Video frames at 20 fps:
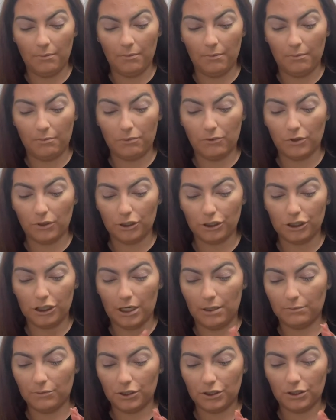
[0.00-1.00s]
brush,
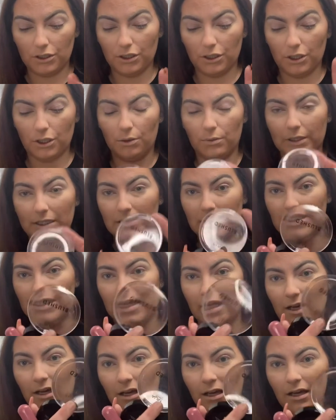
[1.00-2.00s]
I'm just gonna go into the
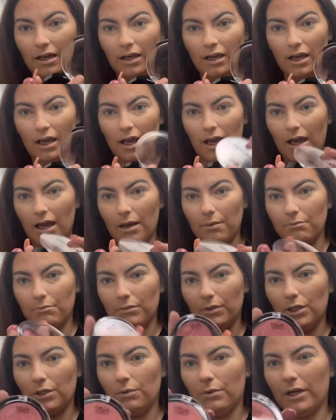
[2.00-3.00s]

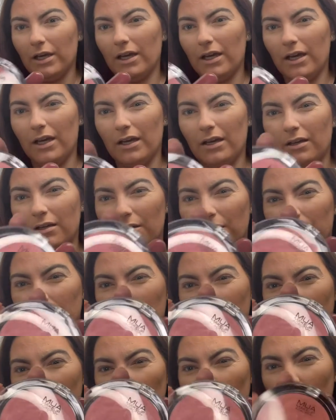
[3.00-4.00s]
MUA
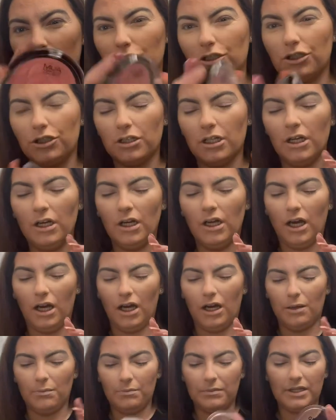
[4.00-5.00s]
blushed.
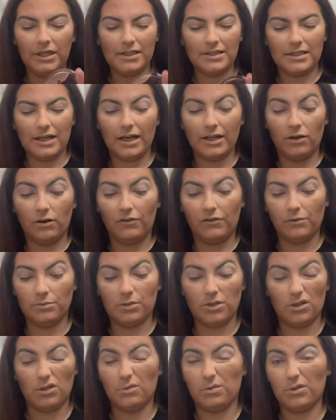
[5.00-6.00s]
This I got from
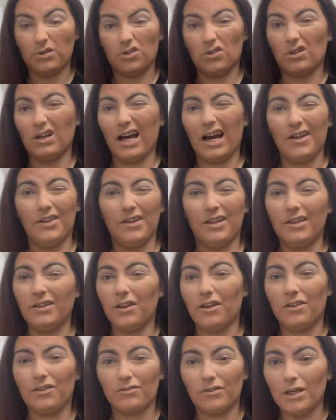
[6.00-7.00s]
Superdrug. I think they're
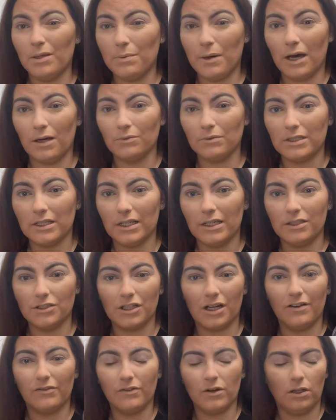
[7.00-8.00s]
£3 each.
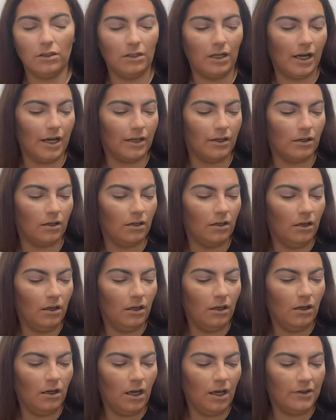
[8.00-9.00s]
I've got like,
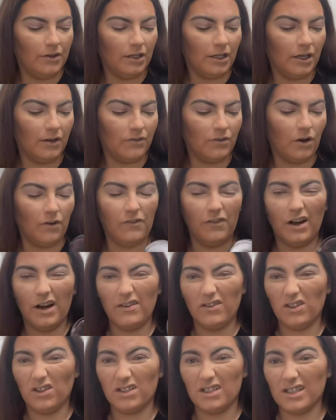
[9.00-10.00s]
I think I've got 5
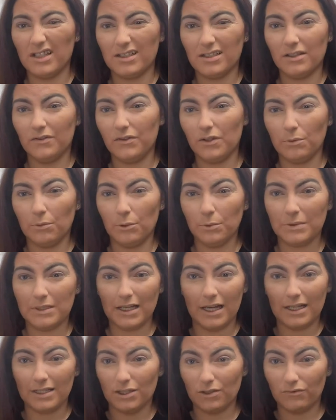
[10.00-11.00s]
or 6 of them
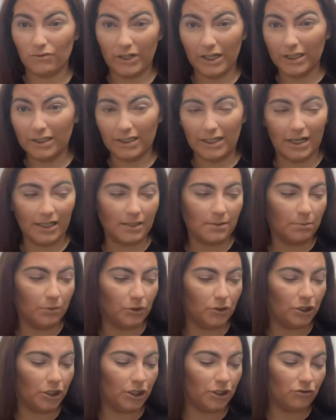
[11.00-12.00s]
upstairs. They're really nice
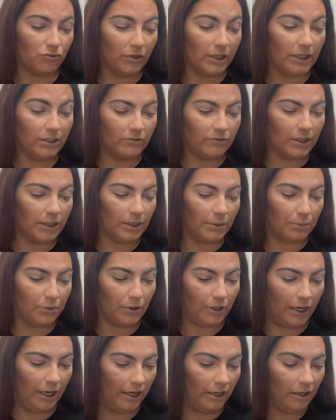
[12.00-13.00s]
blushes, really, really
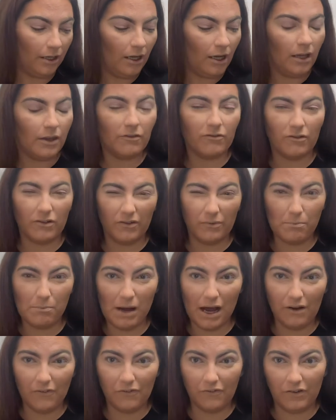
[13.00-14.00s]
pretty. They're a
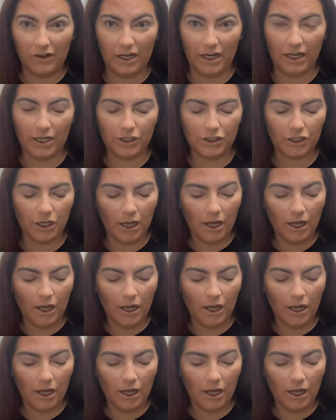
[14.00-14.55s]
matte finish.